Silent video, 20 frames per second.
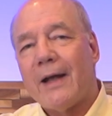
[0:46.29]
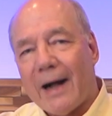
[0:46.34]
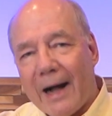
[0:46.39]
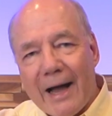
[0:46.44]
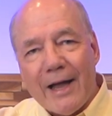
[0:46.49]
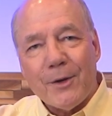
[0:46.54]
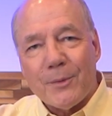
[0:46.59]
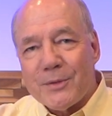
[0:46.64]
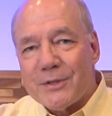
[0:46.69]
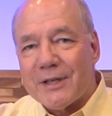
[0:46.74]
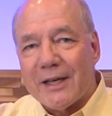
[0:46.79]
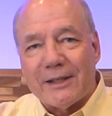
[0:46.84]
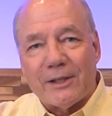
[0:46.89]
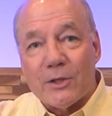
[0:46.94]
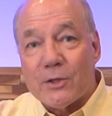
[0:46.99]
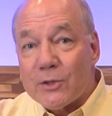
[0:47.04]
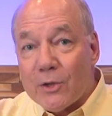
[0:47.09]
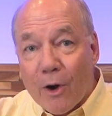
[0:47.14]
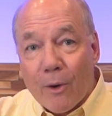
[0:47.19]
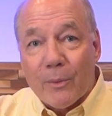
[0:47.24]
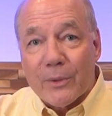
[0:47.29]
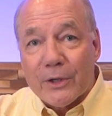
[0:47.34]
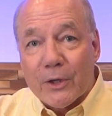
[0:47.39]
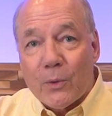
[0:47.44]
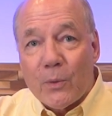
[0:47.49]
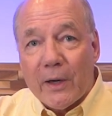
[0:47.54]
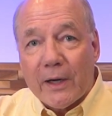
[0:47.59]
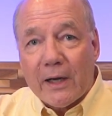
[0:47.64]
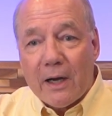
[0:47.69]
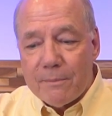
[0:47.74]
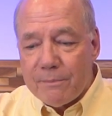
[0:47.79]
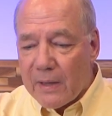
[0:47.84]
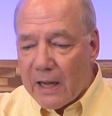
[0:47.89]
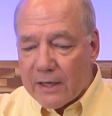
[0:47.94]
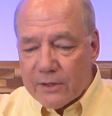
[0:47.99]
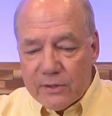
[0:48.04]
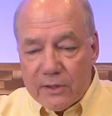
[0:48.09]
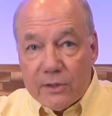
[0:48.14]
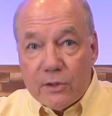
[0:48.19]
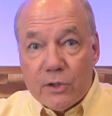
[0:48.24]
I always like to start with a quick
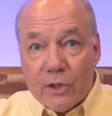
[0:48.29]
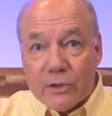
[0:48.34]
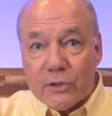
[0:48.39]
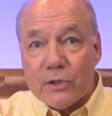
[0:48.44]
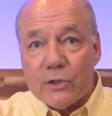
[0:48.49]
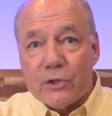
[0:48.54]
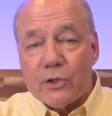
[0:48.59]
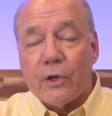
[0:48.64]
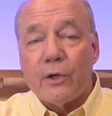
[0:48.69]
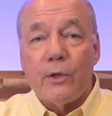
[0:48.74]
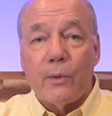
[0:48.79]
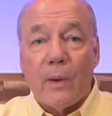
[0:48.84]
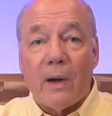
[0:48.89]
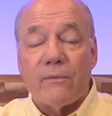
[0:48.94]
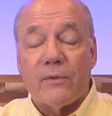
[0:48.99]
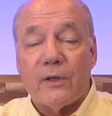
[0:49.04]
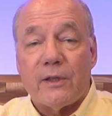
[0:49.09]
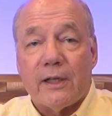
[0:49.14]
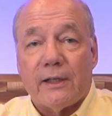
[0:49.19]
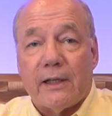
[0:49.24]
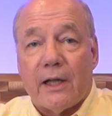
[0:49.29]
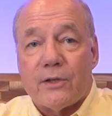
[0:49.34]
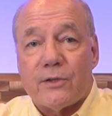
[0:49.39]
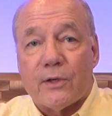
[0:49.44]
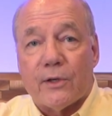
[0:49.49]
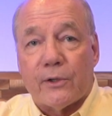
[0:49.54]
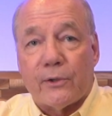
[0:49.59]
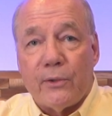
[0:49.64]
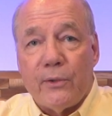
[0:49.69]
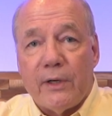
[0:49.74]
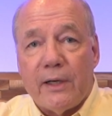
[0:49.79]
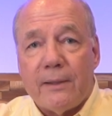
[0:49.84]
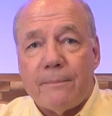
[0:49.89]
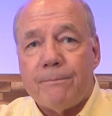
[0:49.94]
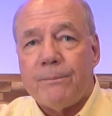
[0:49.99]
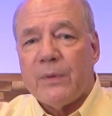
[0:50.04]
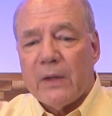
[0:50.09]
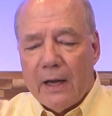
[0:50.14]
unboxing just to show you everything that's included,